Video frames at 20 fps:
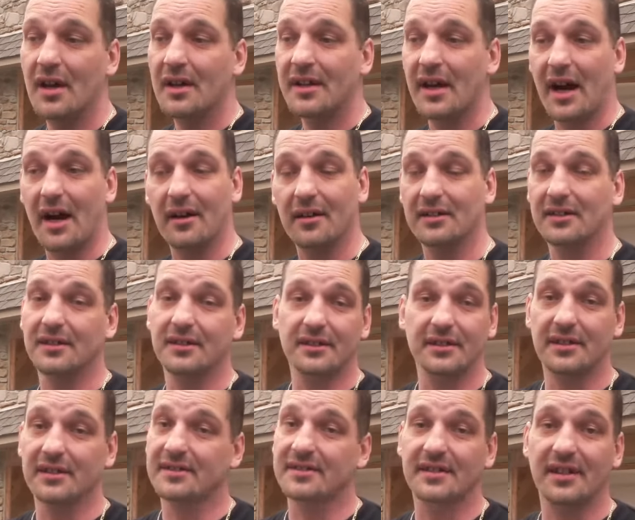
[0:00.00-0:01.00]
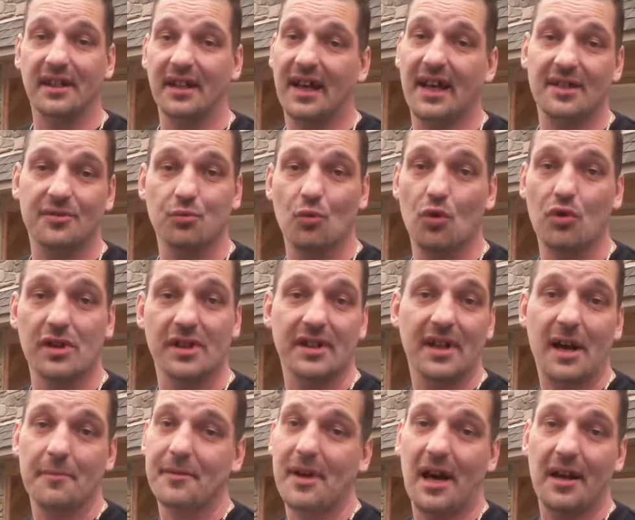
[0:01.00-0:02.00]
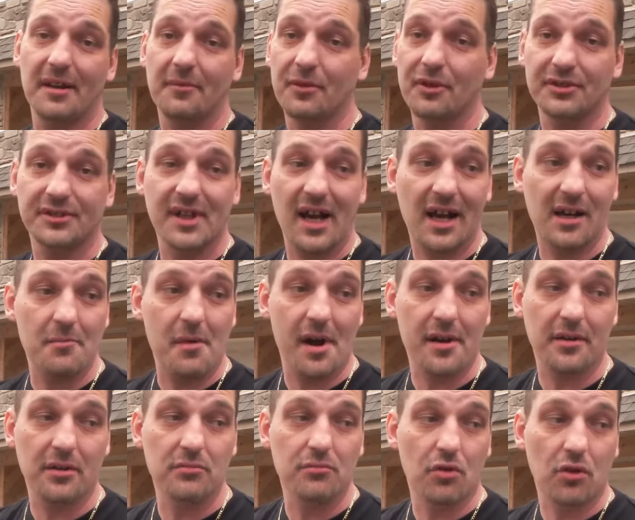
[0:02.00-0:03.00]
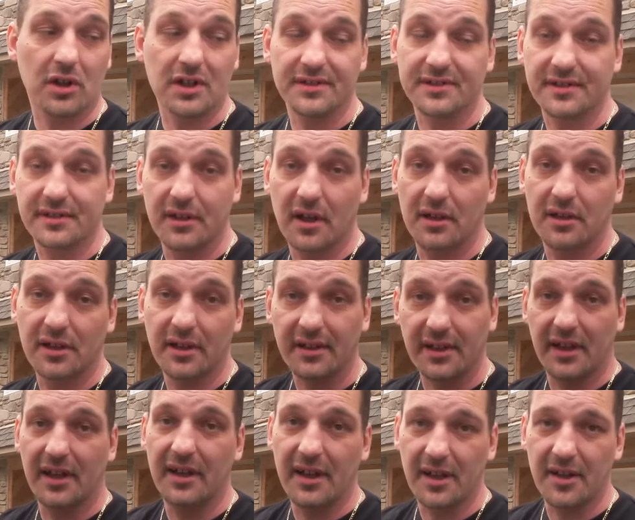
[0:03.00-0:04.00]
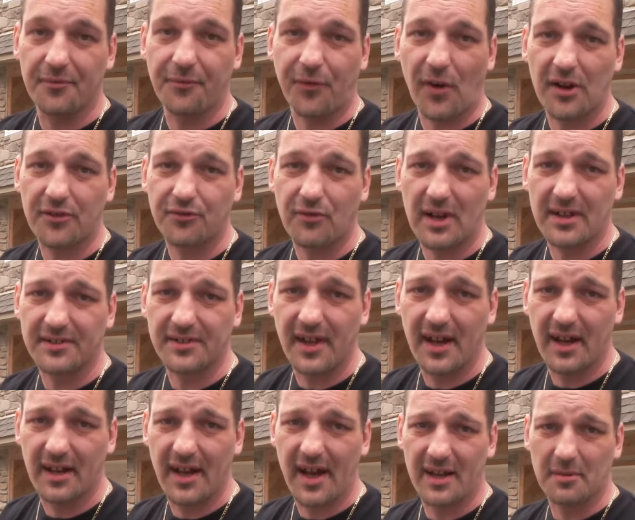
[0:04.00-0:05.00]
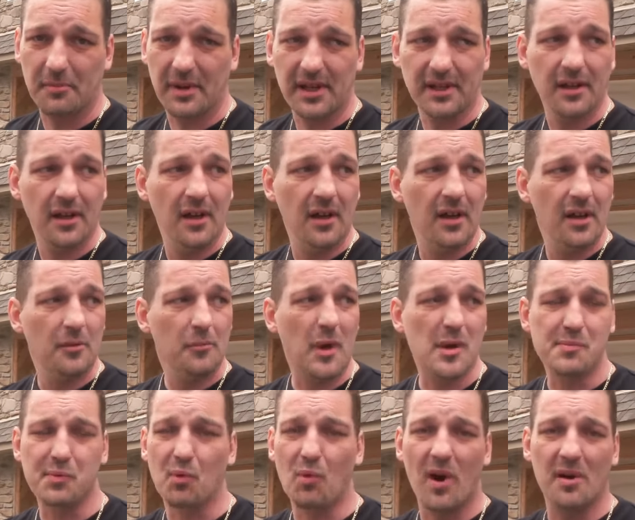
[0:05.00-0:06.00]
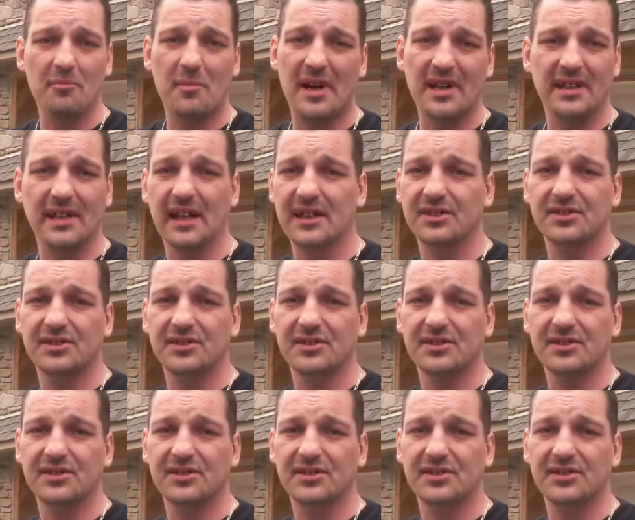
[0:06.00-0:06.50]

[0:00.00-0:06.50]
Now, this is the last warning. I'm not even going to talk about it no more, because, you know, it frustrates the hell out of me. People want money, they just